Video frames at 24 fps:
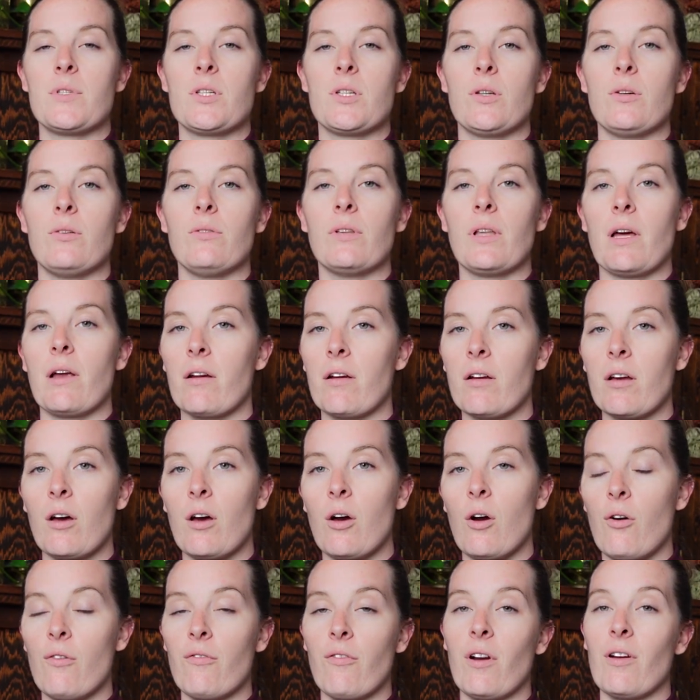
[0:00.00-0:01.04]
to
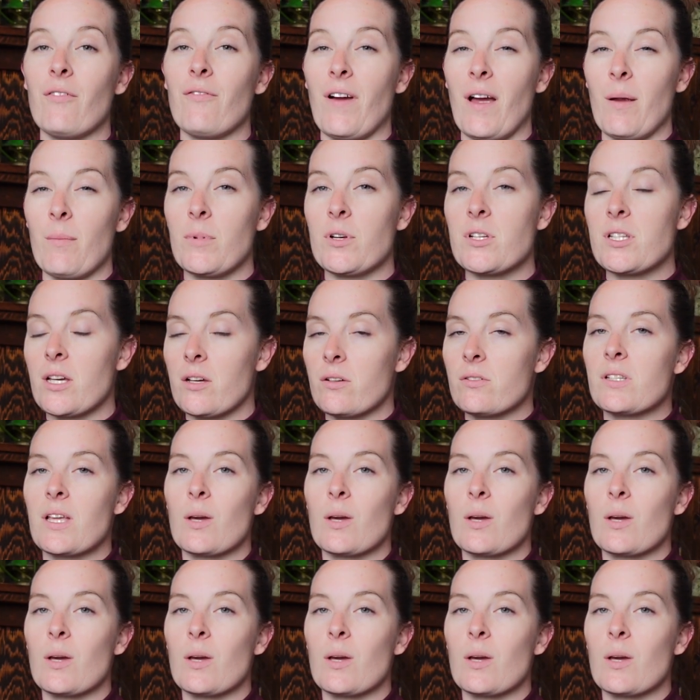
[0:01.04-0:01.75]
Lerica over at Fiber Tales,